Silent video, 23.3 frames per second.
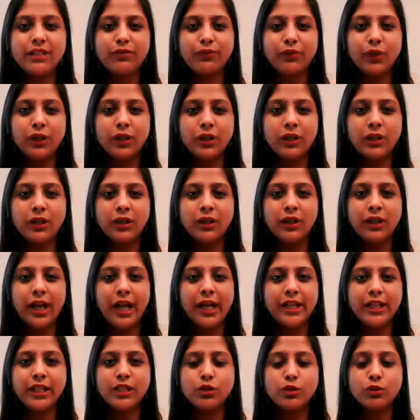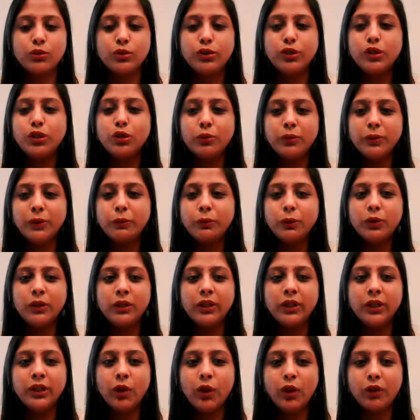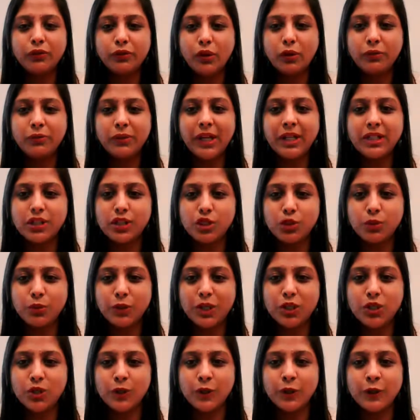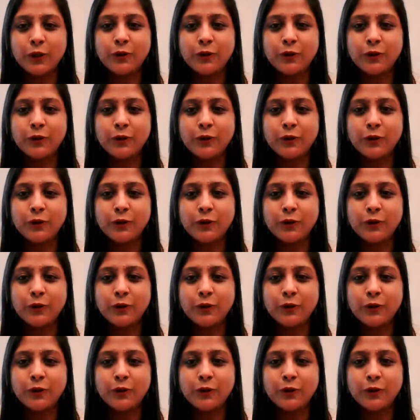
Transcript: for any student to be pulling off from that situation.